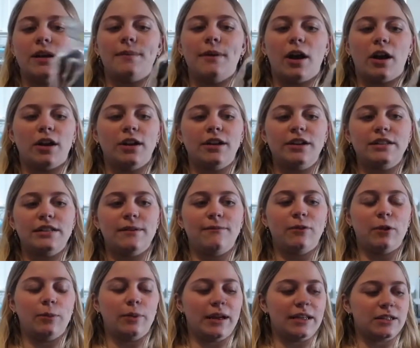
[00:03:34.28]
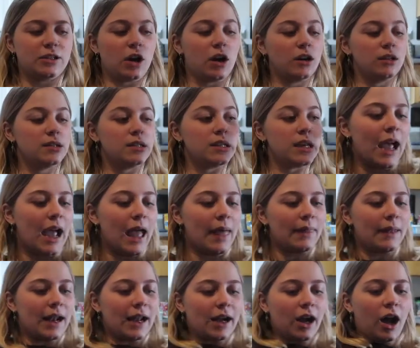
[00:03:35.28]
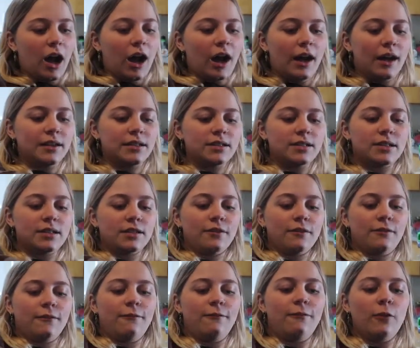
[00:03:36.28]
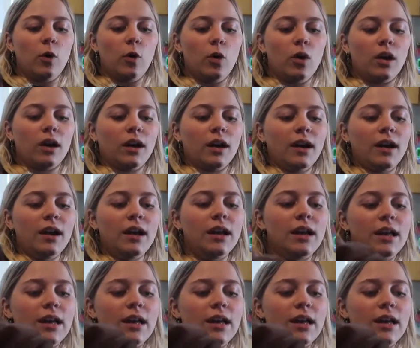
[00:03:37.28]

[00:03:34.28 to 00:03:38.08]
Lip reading: I'm not gonna use them for place cards. And then I got 4